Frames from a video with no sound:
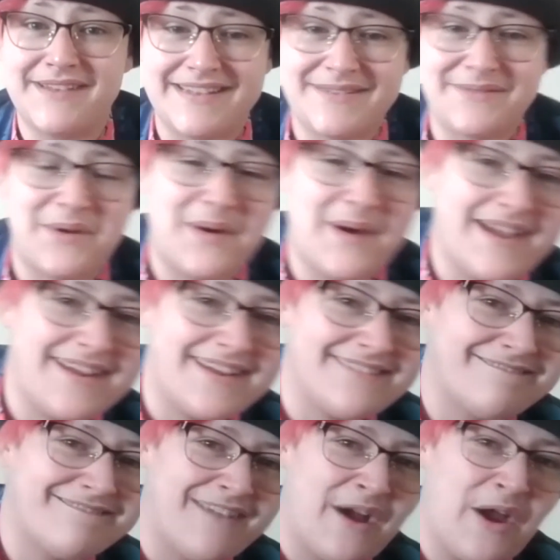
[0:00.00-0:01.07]
That's what I
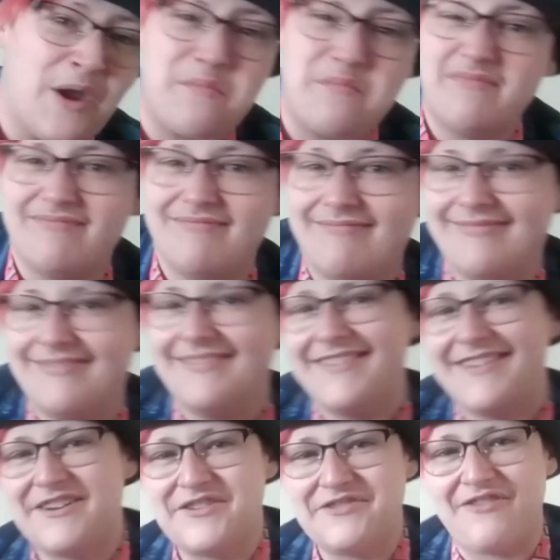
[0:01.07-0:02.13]
hope
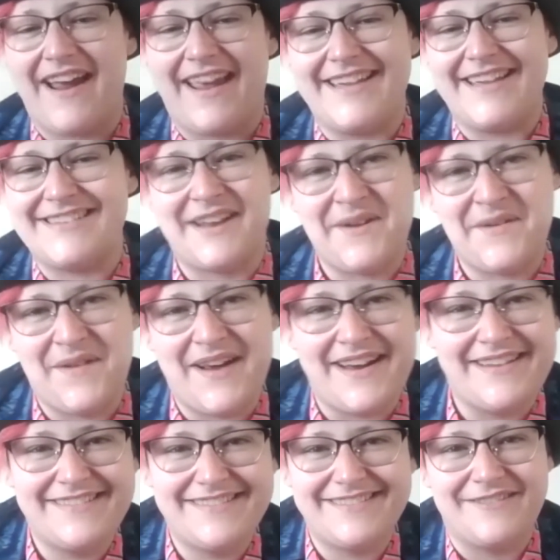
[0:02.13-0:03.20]
drag is
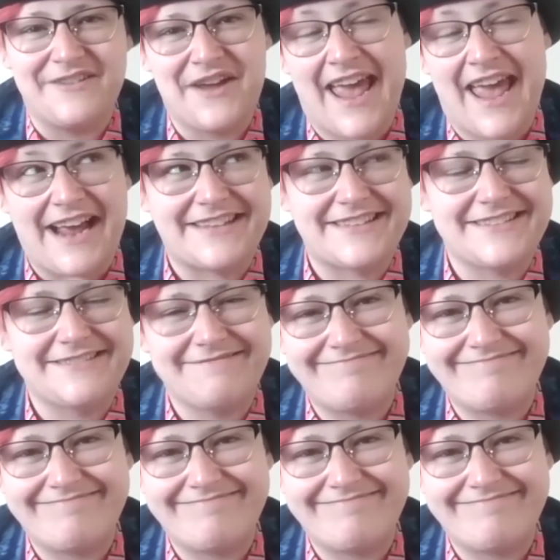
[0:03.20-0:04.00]
anyway. Kings.